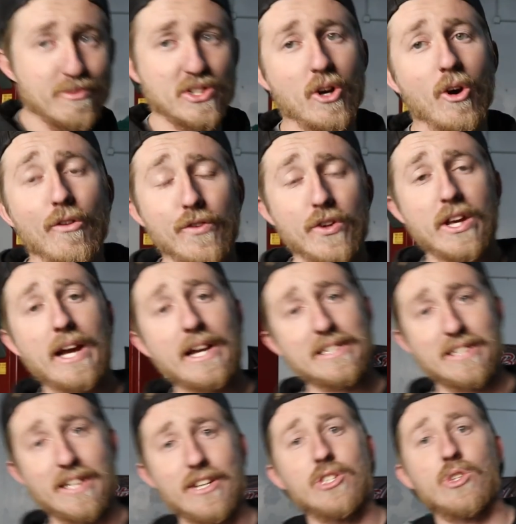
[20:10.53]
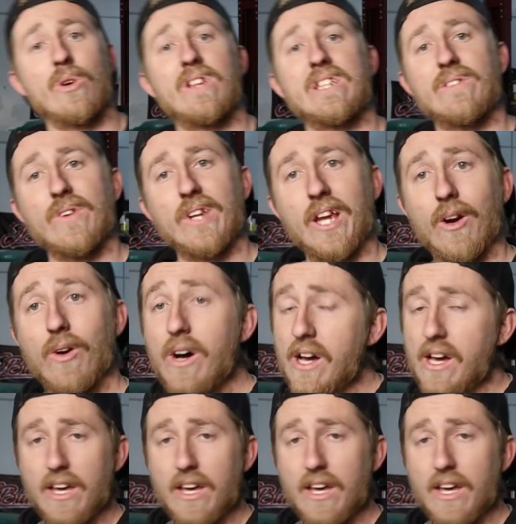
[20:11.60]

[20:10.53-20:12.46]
So hopefully you guys did enjoy this video.